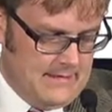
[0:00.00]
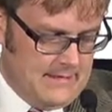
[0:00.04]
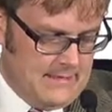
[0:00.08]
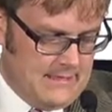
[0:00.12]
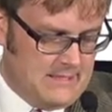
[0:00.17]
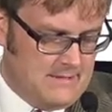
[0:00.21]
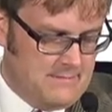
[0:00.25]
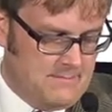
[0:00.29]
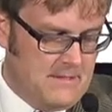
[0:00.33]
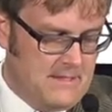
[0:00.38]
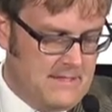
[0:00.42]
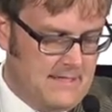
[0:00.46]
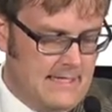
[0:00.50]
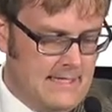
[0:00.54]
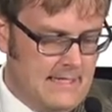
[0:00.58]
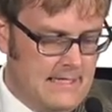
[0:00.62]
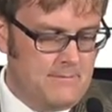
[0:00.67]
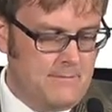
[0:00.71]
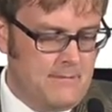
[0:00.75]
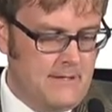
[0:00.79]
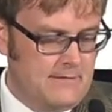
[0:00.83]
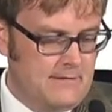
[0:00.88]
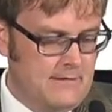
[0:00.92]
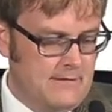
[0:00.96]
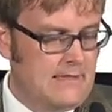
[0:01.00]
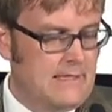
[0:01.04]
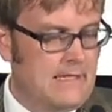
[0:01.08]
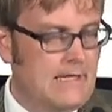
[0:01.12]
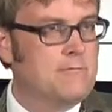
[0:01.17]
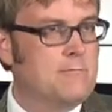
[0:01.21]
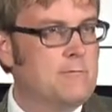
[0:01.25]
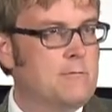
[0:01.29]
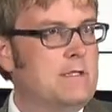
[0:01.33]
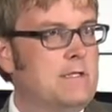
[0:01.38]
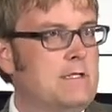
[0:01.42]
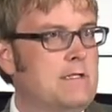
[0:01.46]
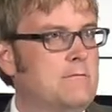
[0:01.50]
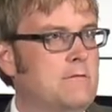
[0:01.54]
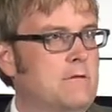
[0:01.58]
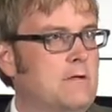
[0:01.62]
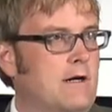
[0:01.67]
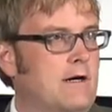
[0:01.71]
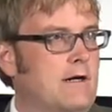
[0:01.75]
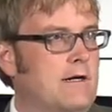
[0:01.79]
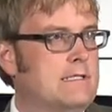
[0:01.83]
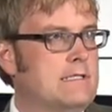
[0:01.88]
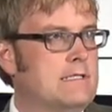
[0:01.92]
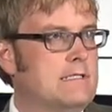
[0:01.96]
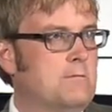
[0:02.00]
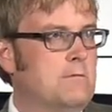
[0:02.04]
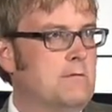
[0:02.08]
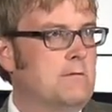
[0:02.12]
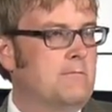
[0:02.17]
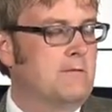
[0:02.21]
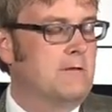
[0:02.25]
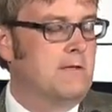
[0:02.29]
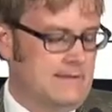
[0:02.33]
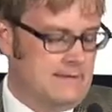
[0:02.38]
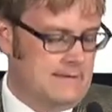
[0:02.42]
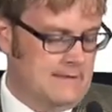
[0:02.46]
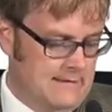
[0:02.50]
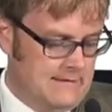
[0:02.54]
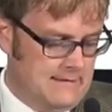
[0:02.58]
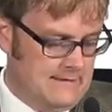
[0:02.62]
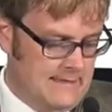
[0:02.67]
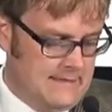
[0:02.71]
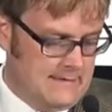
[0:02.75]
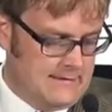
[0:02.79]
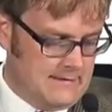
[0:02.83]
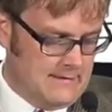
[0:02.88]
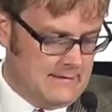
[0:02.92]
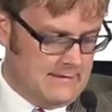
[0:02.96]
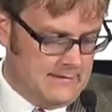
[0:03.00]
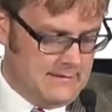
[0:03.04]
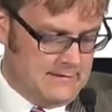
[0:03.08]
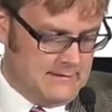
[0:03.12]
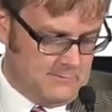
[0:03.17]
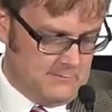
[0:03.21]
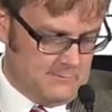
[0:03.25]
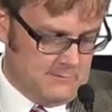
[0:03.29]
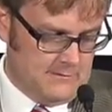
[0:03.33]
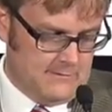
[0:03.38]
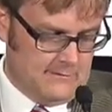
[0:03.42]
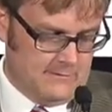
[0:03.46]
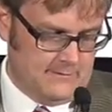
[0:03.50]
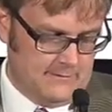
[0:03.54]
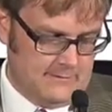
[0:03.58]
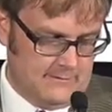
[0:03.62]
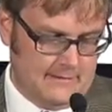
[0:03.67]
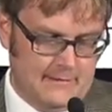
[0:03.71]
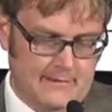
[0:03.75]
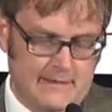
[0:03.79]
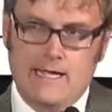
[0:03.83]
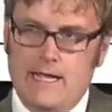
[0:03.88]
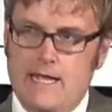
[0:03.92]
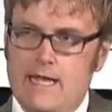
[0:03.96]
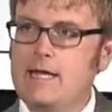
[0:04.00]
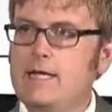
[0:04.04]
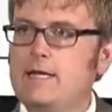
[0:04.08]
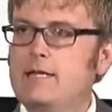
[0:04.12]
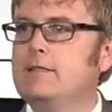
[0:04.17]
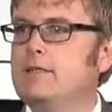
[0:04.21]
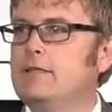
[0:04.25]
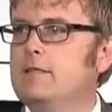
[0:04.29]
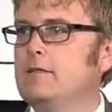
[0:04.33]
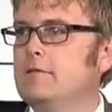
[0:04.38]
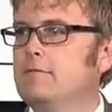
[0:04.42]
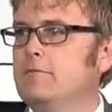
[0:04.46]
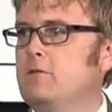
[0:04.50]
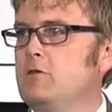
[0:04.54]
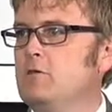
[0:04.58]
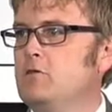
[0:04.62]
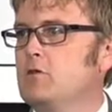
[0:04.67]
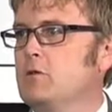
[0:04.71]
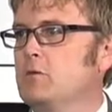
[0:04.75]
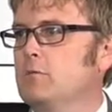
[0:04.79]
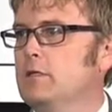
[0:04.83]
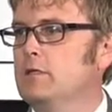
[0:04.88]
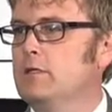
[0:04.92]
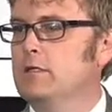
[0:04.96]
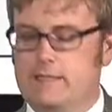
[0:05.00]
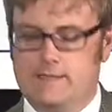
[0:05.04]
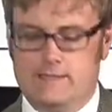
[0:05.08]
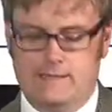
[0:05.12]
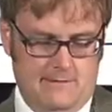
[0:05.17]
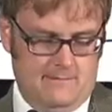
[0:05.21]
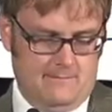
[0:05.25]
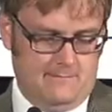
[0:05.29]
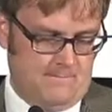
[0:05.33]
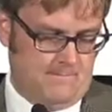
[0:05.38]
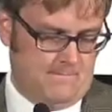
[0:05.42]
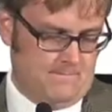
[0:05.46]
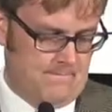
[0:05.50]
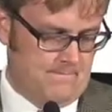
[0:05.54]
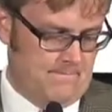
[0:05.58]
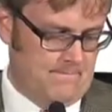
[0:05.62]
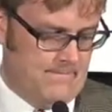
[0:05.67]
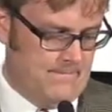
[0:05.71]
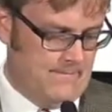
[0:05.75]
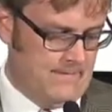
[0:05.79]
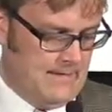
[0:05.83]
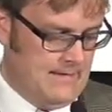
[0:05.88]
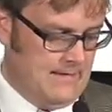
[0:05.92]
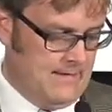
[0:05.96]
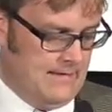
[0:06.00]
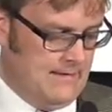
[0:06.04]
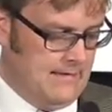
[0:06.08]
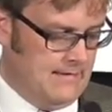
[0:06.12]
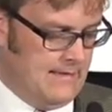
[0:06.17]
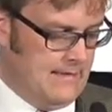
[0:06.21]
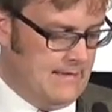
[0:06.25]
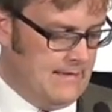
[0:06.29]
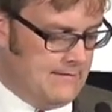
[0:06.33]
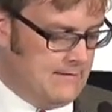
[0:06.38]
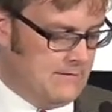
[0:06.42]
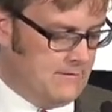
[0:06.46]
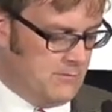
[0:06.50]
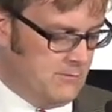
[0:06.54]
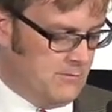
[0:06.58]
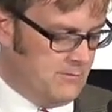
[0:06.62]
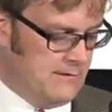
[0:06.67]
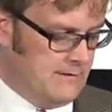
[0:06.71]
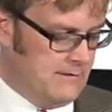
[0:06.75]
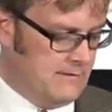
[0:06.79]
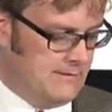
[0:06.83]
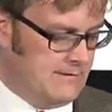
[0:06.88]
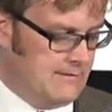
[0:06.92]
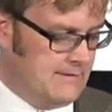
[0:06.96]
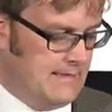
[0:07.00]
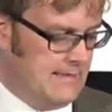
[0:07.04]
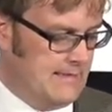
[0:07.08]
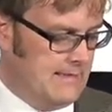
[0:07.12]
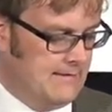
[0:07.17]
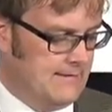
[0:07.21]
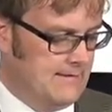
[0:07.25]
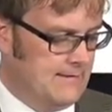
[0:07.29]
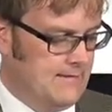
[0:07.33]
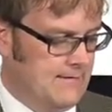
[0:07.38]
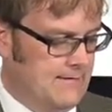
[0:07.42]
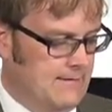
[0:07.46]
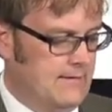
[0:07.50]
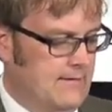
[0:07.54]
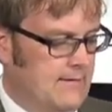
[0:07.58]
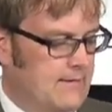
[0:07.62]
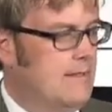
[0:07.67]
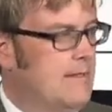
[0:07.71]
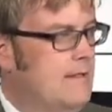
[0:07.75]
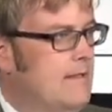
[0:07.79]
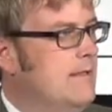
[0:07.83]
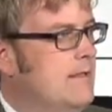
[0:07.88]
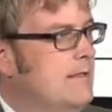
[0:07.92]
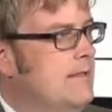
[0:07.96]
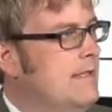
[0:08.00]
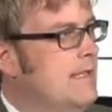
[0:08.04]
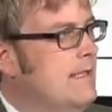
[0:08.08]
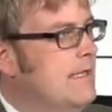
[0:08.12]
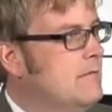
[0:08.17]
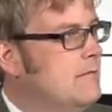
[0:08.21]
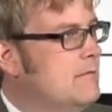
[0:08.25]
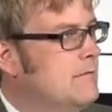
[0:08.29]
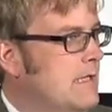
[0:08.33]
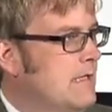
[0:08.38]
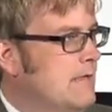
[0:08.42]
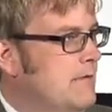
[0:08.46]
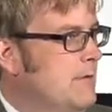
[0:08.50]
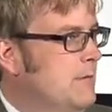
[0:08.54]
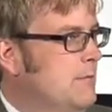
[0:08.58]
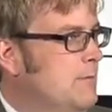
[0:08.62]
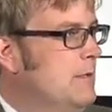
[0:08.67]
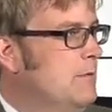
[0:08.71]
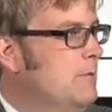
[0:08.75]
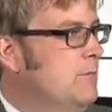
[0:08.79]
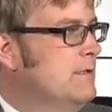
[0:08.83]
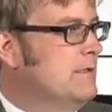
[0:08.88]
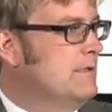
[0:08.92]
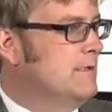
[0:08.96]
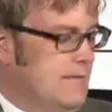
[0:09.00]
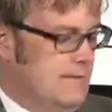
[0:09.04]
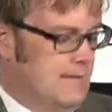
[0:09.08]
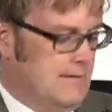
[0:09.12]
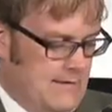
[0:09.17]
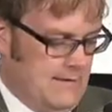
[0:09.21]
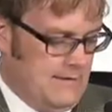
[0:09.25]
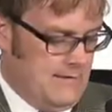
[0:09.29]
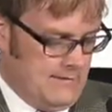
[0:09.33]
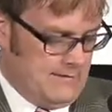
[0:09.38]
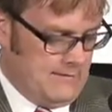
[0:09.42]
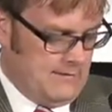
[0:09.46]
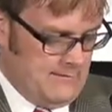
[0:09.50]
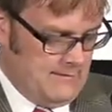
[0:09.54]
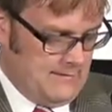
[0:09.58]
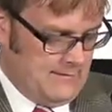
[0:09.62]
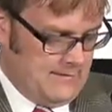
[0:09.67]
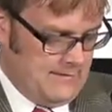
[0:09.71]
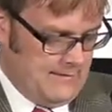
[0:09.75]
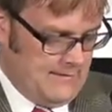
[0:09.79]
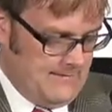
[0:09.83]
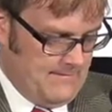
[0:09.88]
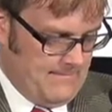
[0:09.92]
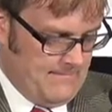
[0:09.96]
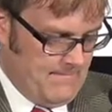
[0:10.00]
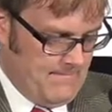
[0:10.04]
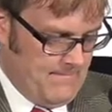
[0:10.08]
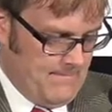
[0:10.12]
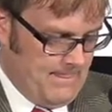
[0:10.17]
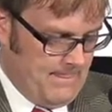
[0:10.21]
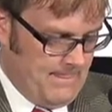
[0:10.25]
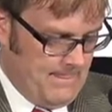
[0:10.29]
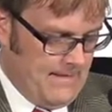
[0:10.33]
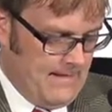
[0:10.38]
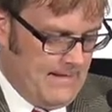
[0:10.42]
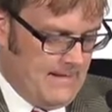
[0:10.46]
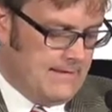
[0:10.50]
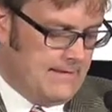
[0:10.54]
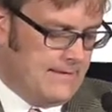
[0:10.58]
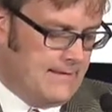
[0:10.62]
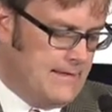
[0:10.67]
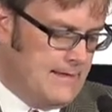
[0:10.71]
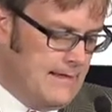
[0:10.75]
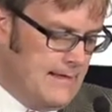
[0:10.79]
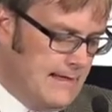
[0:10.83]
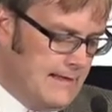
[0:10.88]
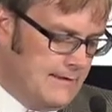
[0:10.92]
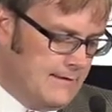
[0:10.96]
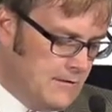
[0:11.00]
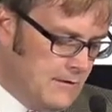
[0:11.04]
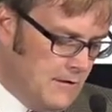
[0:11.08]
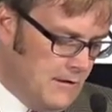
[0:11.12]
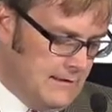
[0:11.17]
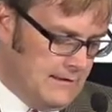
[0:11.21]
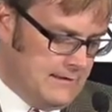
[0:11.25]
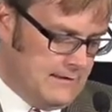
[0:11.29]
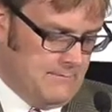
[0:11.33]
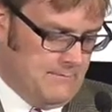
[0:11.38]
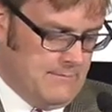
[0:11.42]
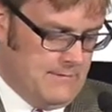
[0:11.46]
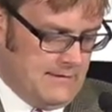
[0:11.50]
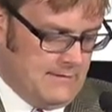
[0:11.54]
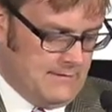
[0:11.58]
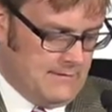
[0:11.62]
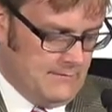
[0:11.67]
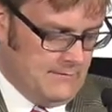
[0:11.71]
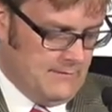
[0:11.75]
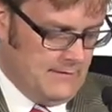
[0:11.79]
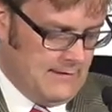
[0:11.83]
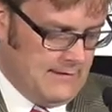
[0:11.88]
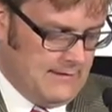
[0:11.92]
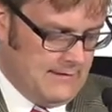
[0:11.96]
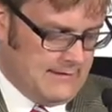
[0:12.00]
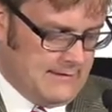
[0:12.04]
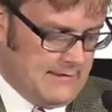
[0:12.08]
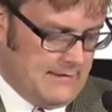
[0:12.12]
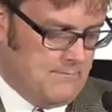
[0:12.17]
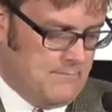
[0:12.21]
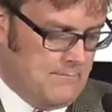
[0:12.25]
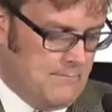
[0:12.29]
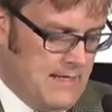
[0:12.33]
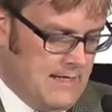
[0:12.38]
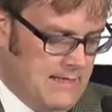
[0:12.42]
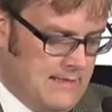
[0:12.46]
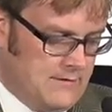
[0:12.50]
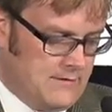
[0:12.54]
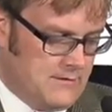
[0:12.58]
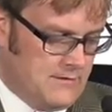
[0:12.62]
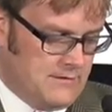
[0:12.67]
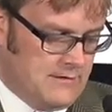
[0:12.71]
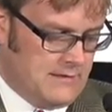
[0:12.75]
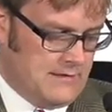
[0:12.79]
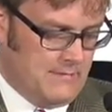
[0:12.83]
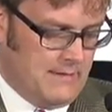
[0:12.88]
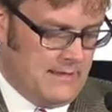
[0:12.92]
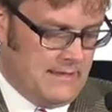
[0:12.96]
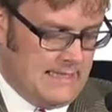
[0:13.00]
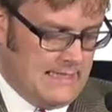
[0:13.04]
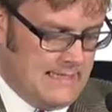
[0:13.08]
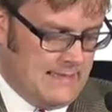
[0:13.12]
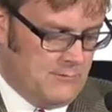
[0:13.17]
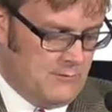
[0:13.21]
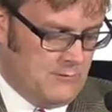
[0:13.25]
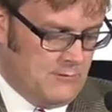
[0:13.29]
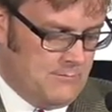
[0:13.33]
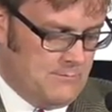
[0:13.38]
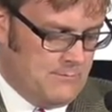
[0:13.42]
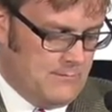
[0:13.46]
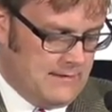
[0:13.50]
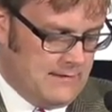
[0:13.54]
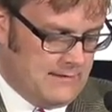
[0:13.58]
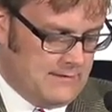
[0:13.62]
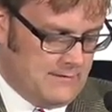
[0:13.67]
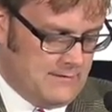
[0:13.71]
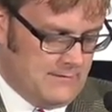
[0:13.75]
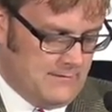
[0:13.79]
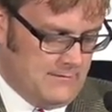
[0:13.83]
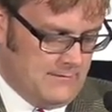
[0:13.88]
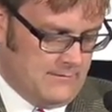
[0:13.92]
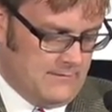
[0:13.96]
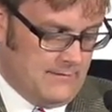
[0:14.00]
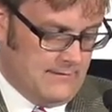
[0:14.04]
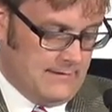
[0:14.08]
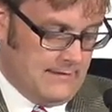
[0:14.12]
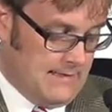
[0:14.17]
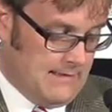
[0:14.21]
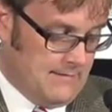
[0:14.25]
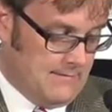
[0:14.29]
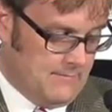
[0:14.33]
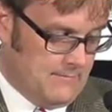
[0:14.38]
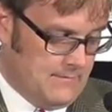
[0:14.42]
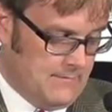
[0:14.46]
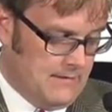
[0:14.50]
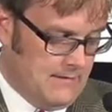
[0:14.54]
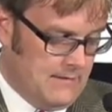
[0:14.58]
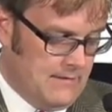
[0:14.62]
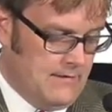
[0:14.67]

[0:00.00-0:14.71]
Speaking about the government of God as reflected in ancient Israel and in the future millennium, the editorial said, Their government was a theocracy. They had God to make their laws and men chosen by Him to administer them.